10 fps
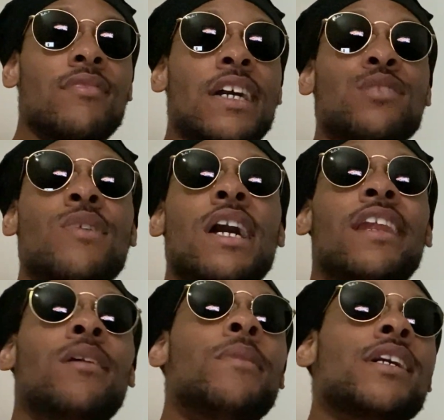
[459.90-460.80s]
That's why I
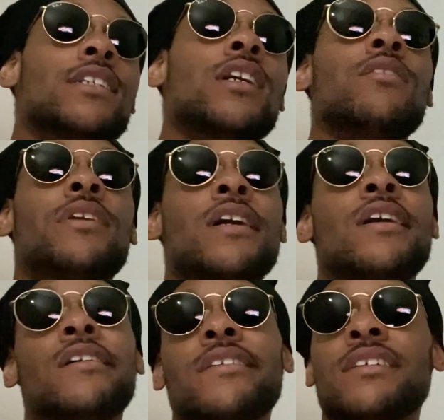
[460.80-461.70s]
love myself,
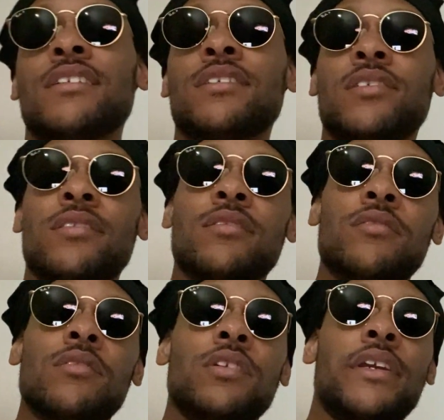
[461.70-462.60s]
y'all. You know
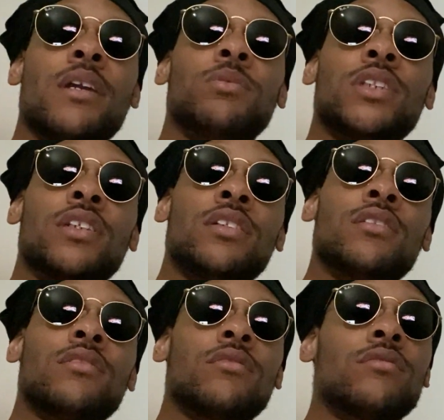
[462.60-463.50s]
what I'm
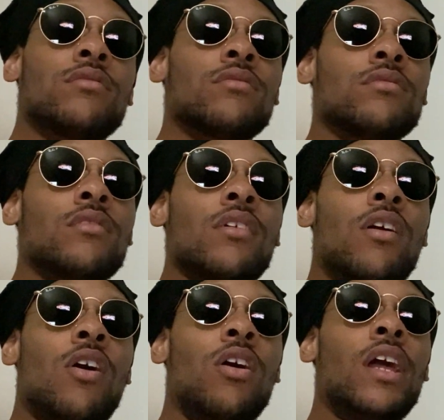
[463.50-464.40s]
saying?
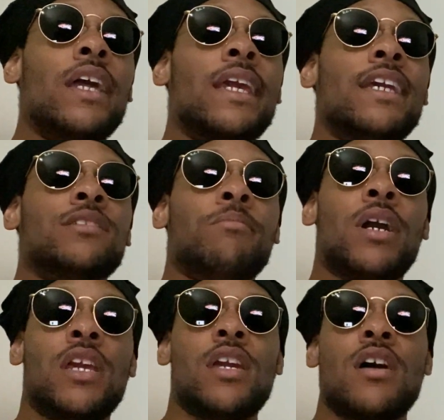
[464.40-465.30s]
All I need is
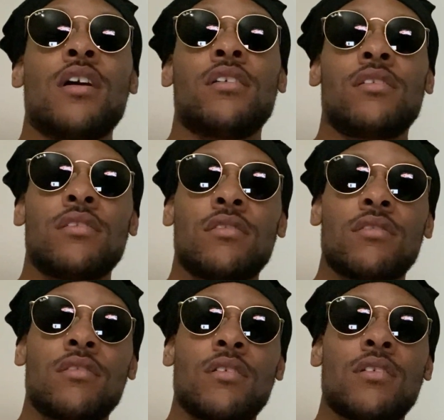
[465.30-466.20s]
money, y'all.
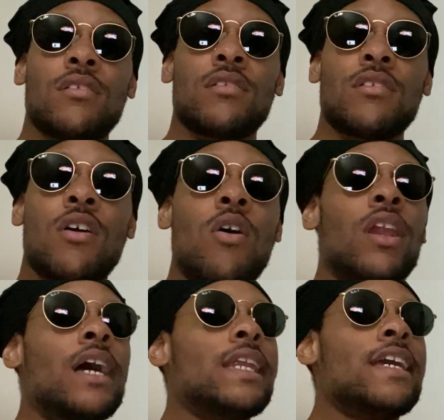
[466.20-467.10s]
All
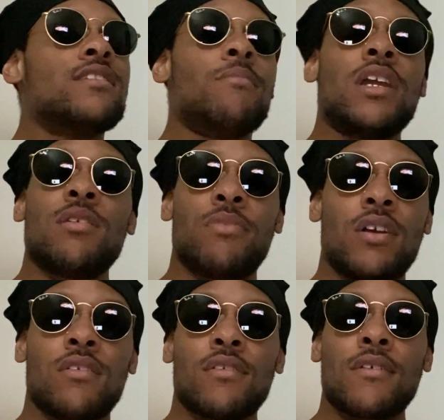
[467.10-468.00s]
I need is money,
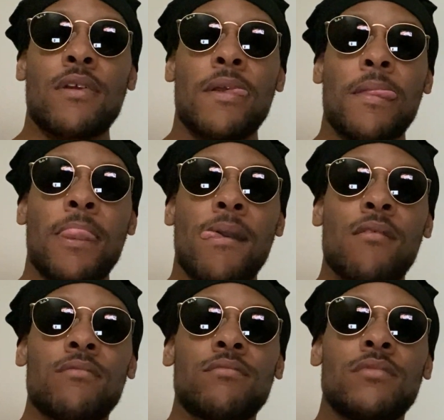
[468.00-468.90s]
bro.
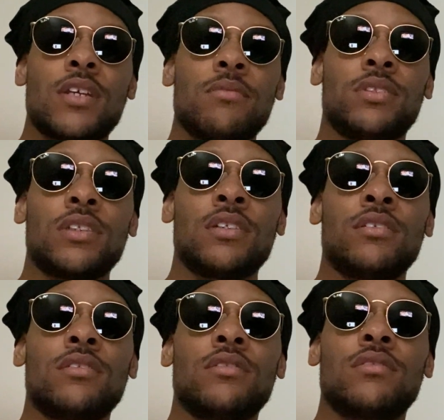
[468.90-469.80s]
You know what I'm saying?